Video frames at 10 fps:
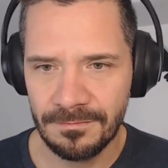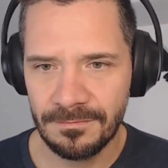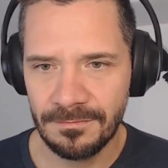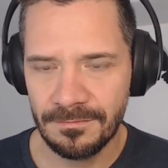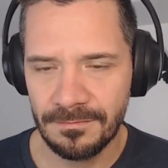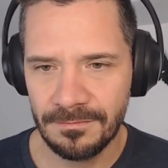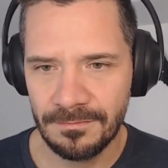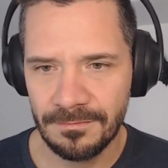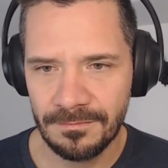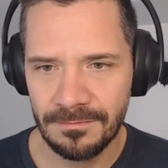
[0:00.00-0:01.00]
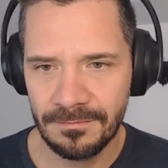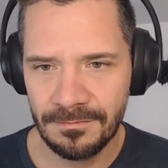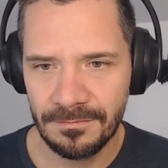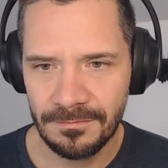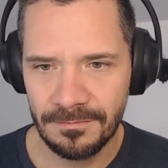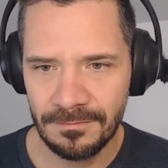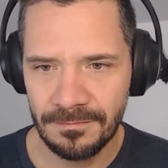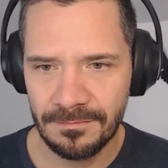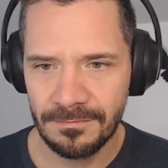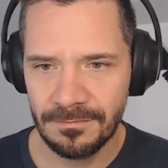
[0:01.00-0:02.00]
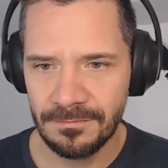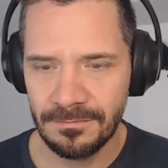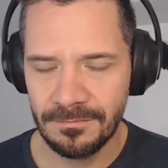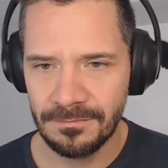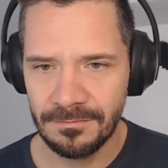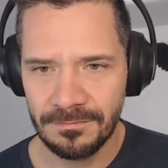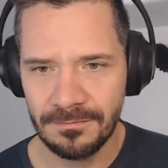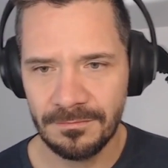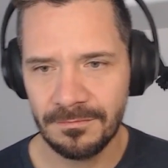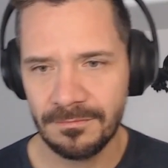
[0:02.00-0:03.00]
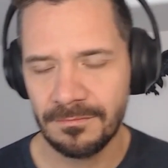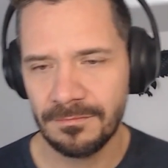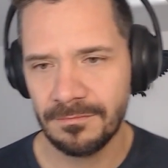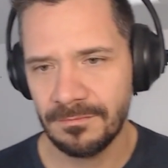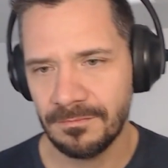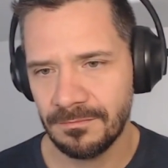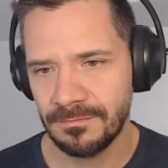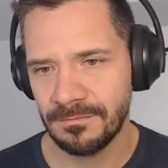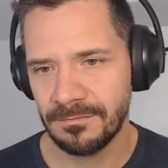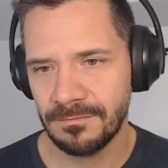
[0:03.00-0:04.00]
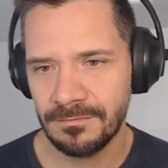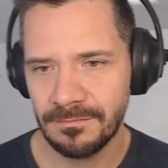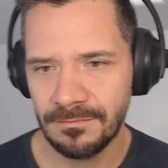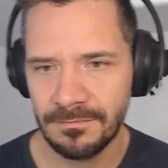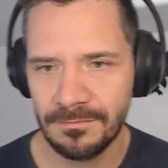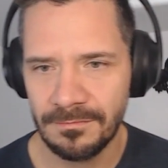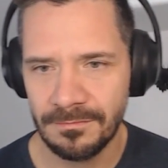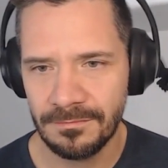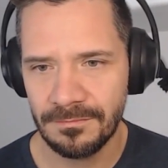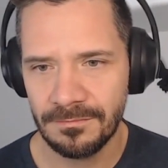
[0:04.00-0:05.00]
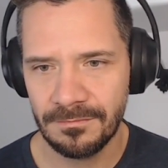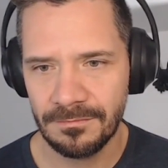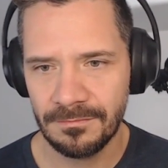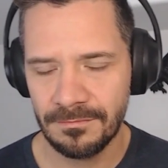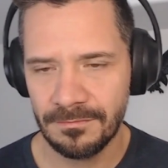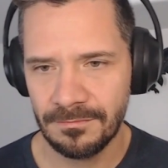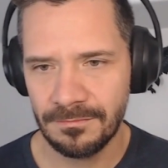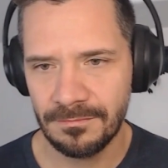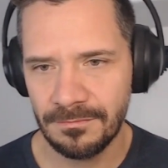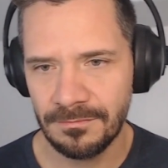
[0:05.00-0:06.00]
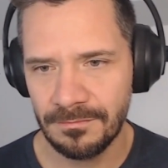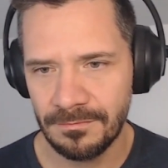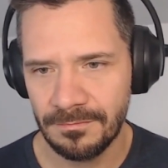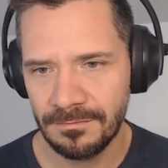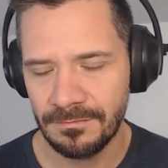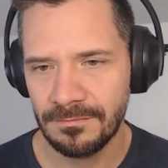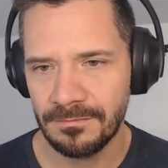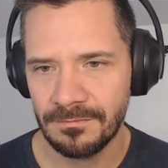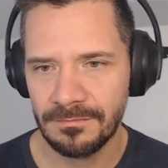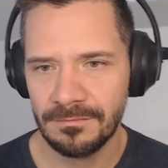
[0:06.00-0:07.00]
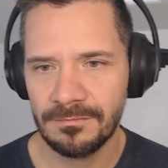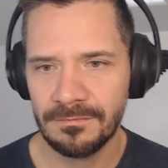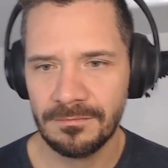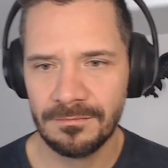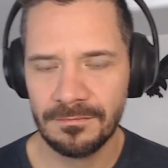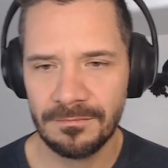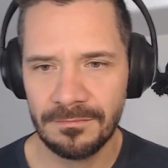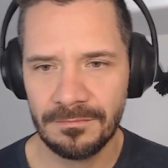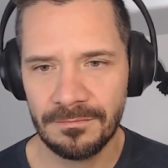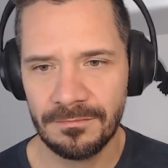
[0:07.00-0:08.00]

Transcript: (silent)